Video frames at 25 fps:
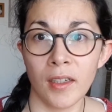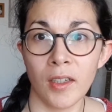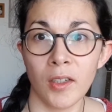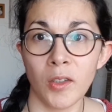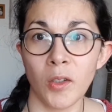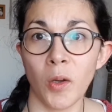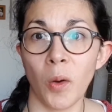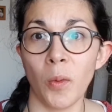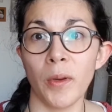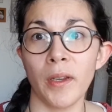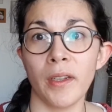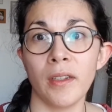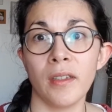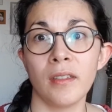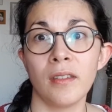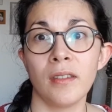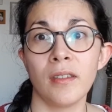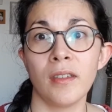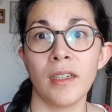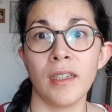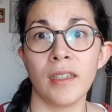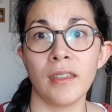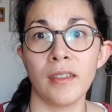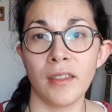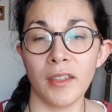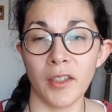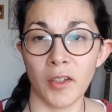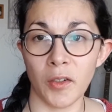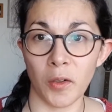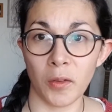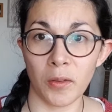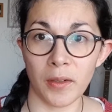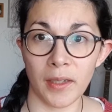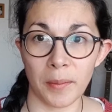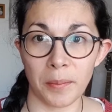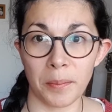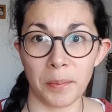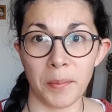going and, you know,
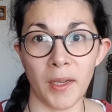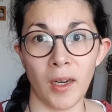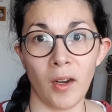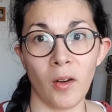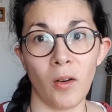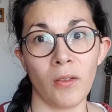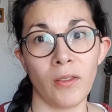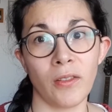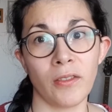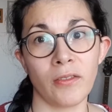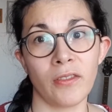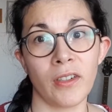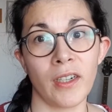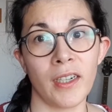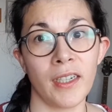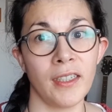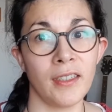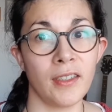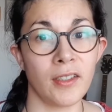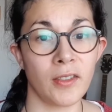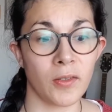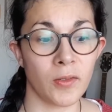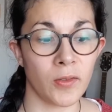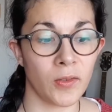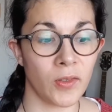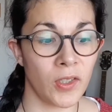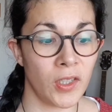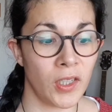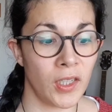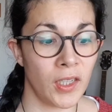kept me along the ride. So